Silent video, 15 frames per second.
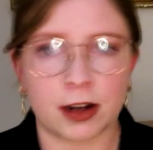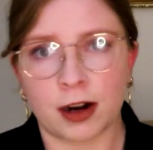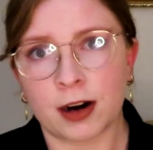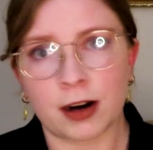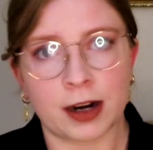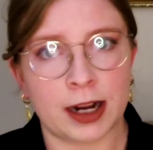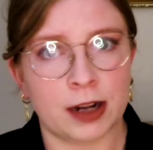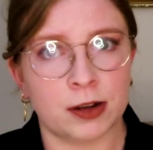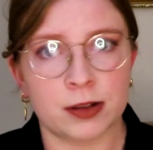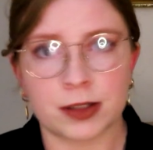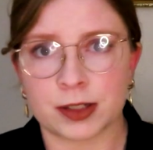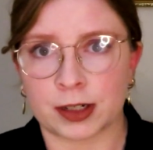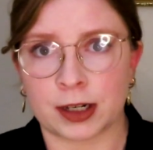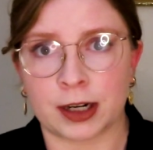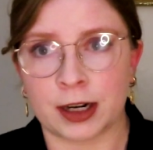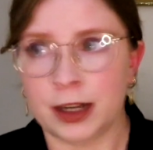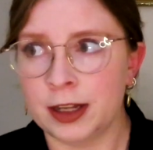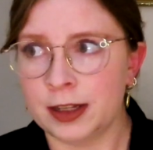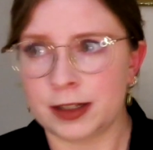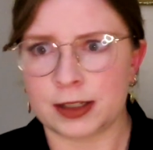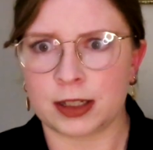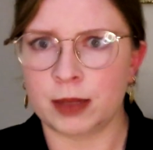Carr House or
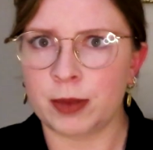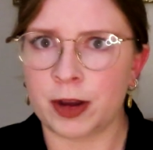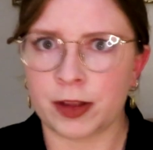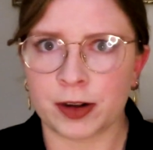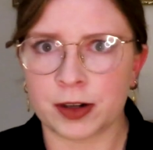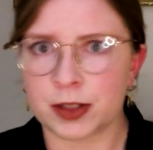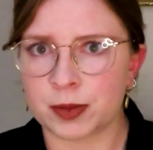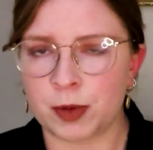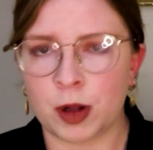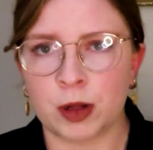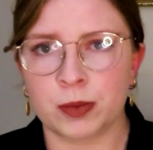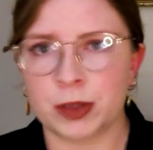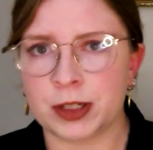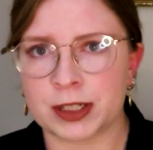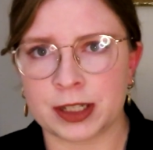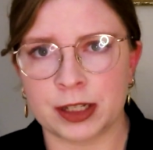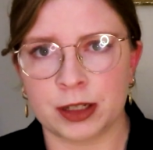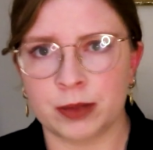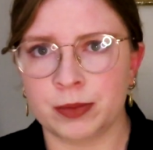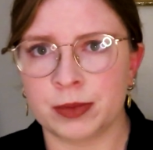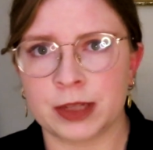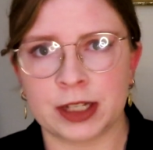some other small
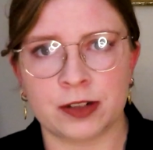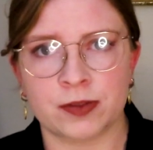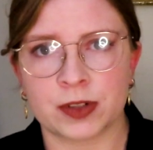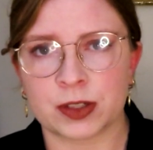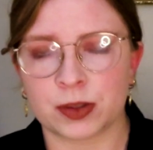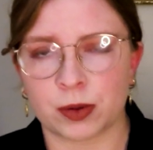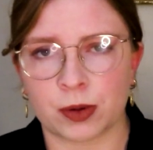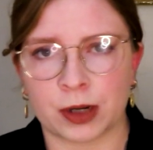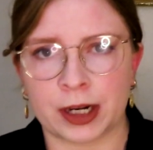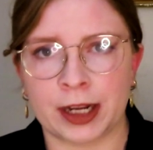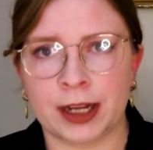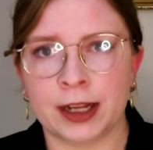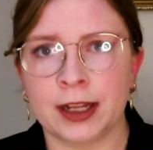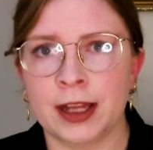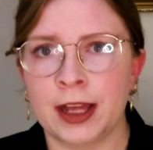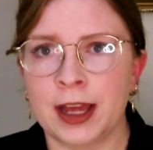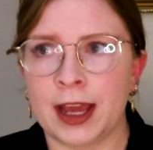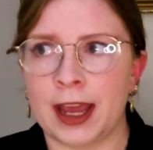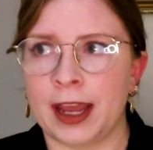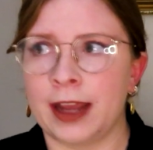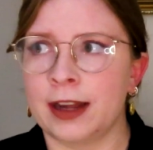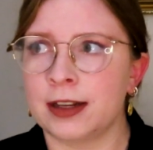museum in Victoria
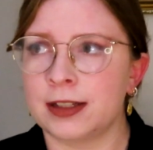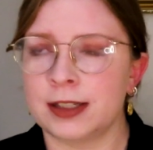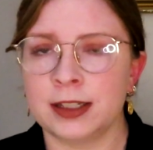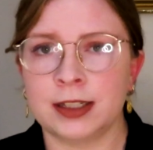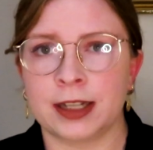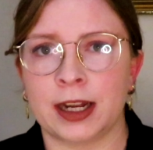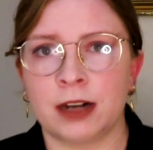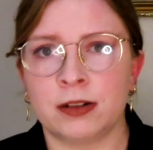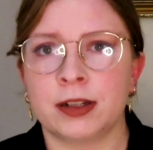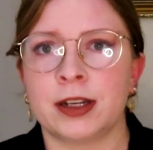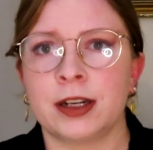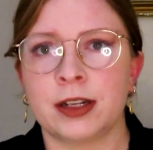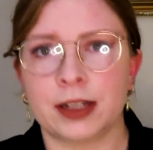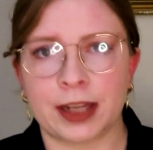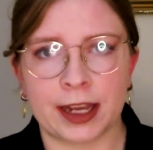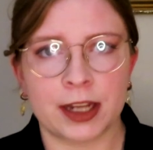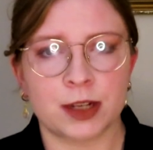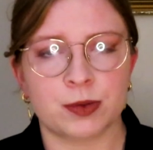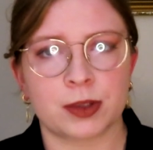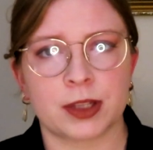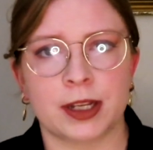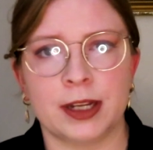and sit down and
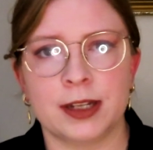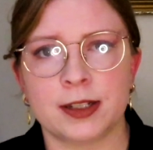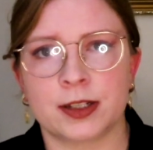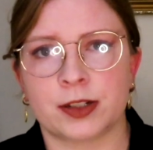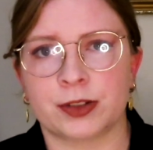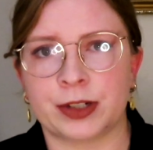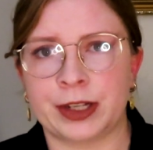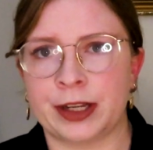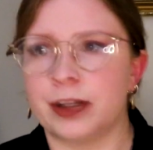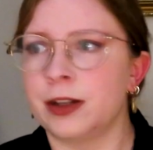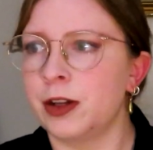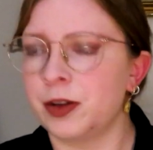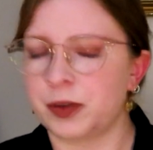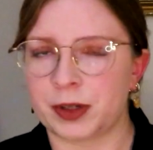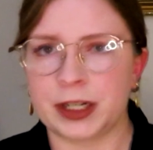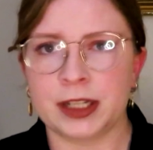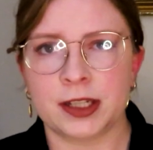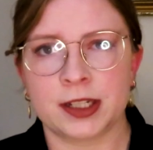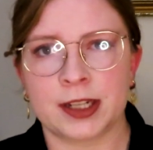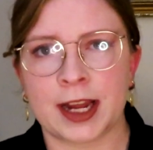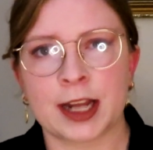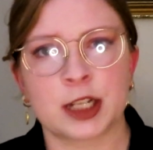engage with the history. Read the
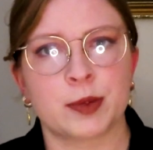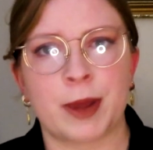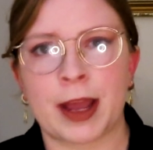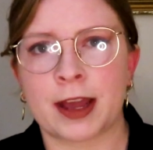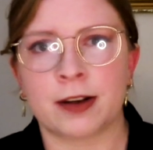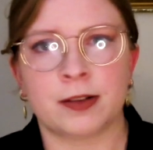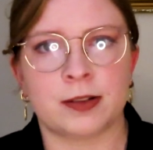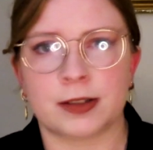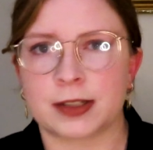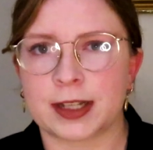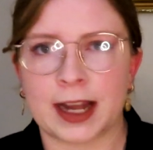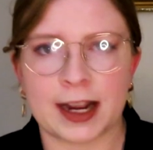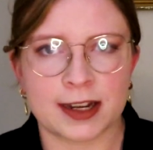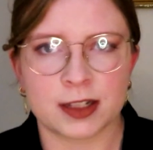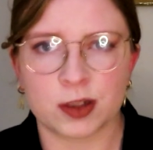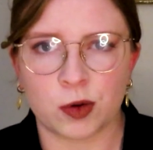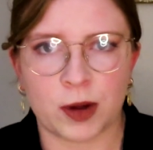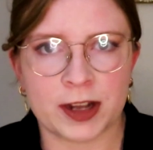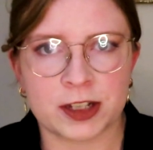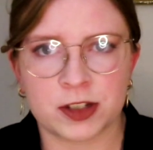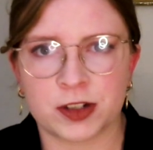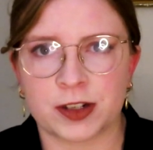text panels, ask
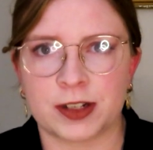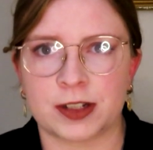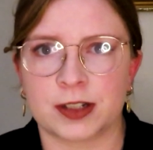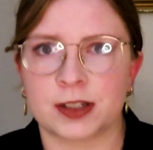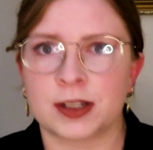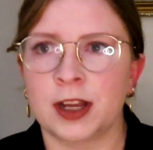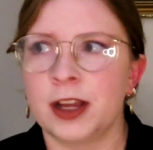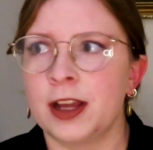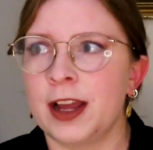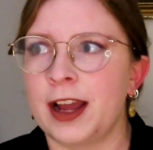questions.